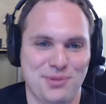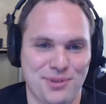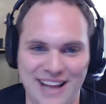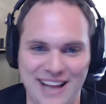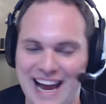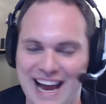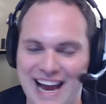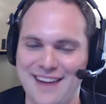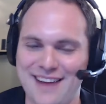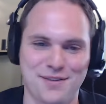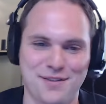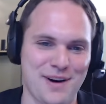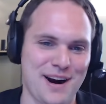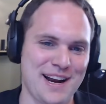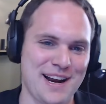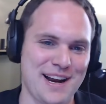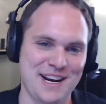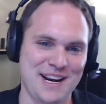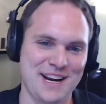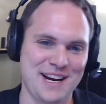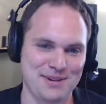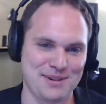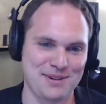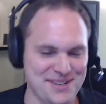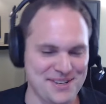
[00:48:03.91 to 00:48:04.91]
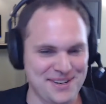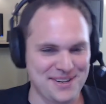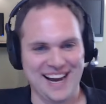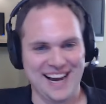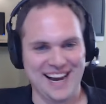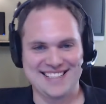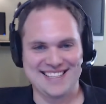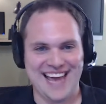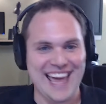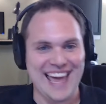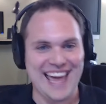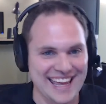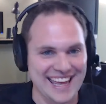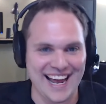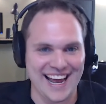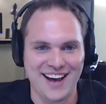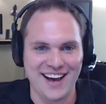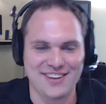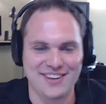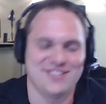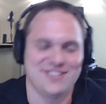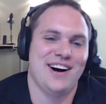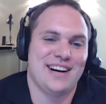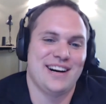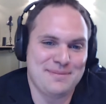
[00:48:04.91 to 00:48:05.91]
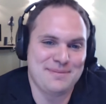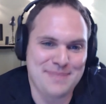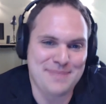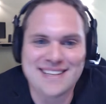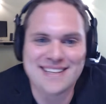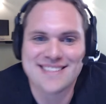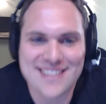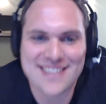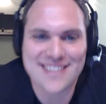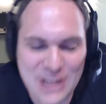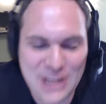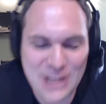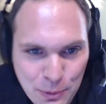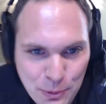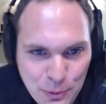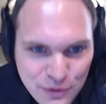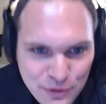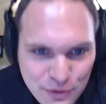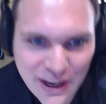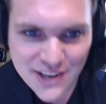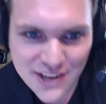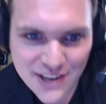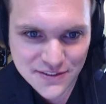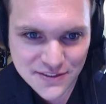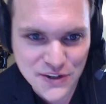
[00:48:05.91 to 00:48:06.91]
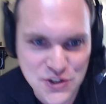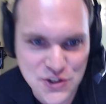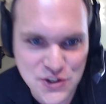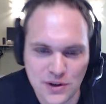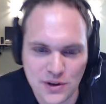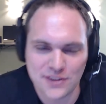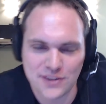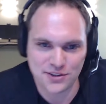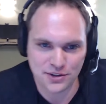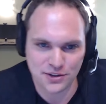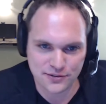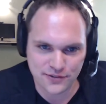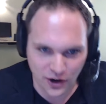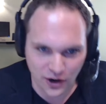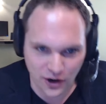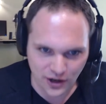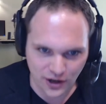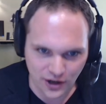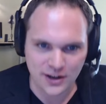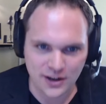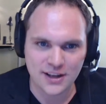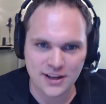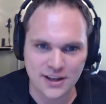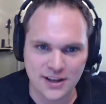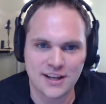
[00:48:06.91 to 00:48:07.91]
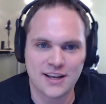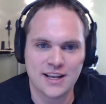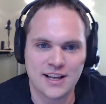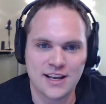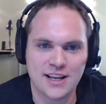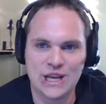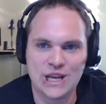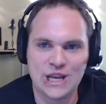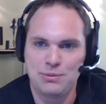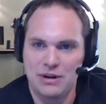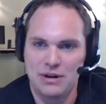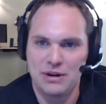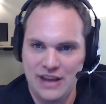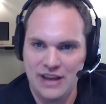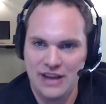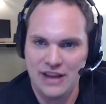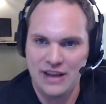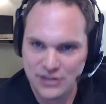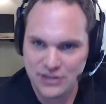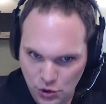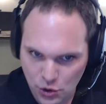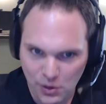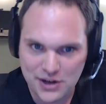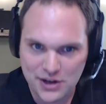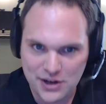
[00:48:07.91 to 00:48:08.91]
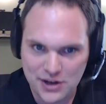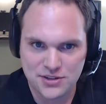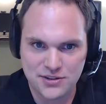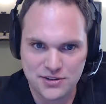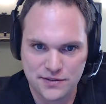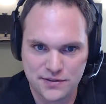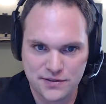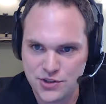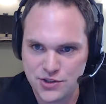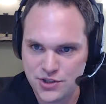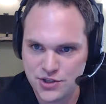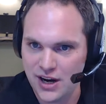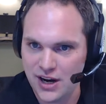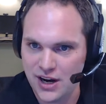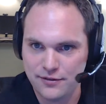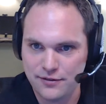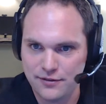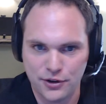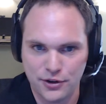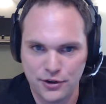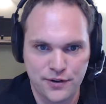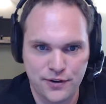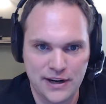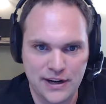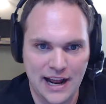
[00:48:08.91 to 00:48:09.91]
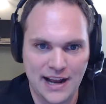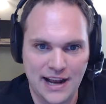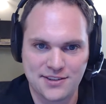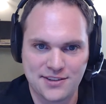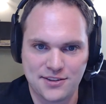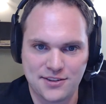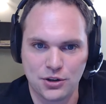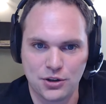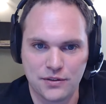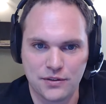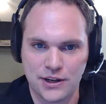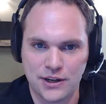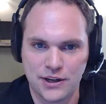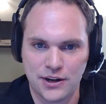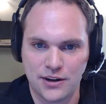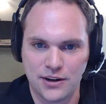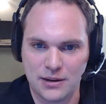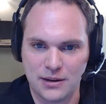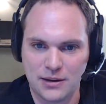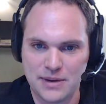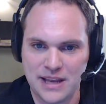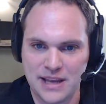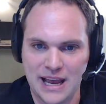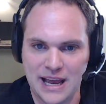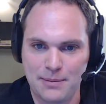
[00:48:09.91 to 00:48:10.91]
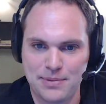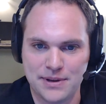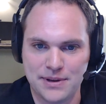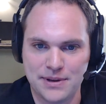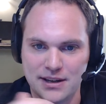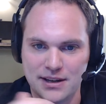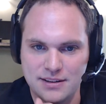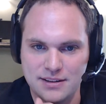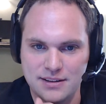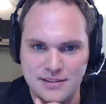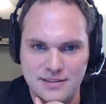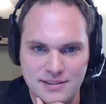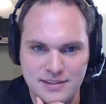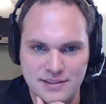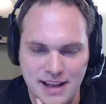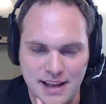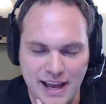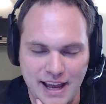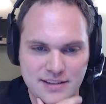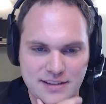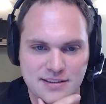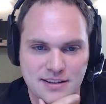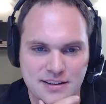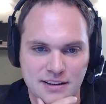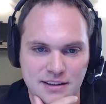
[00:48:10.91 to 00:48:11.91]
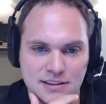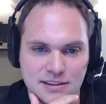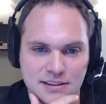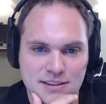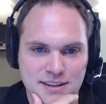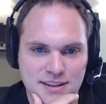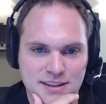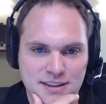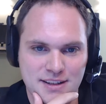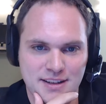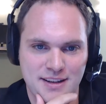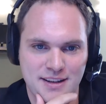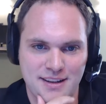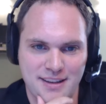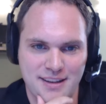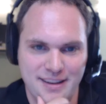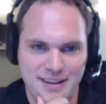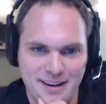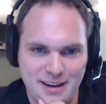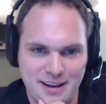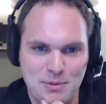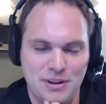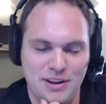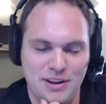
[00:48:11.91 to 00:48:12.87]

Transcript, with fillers: live right here. We're two guys hanging out talking business. I hope you guys have enjoyed it so far. But if you have any questions for John, feel free to ask it over here, and I'll be happy to, to ask it. Sure. It's a